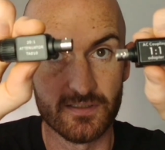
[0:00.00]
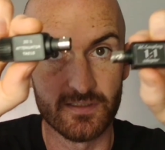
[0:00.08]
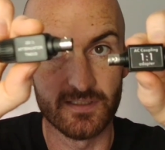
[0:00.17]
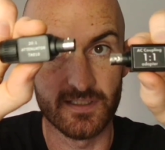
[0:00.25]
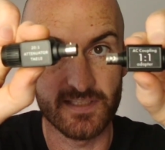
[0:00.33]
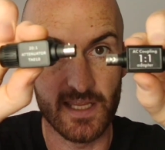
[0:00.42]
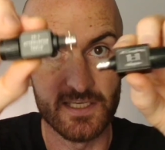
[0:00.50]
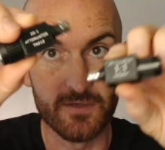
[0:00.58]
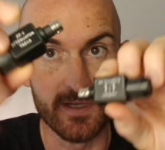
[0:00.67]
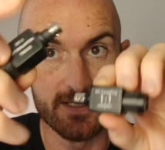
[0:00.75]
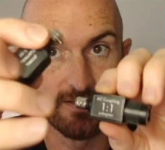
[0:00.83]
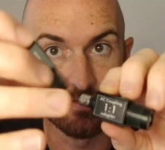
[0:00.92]

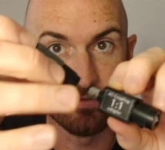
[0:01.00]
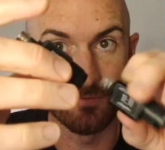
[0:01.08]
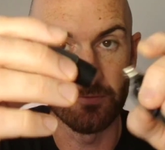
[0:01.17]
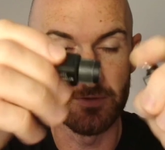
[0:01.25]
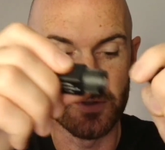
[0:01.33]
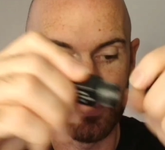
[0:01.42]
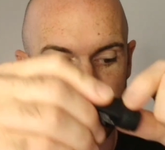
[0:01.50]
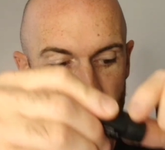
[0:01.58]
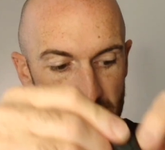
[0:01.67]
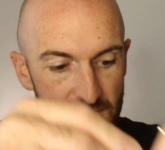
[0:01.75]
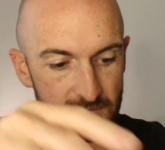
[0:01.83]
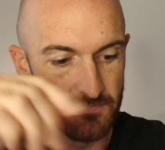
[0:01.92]
attenuator that we were just
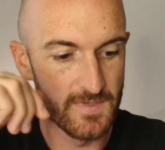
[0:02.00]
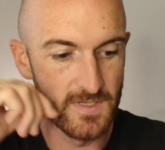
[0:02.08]
using.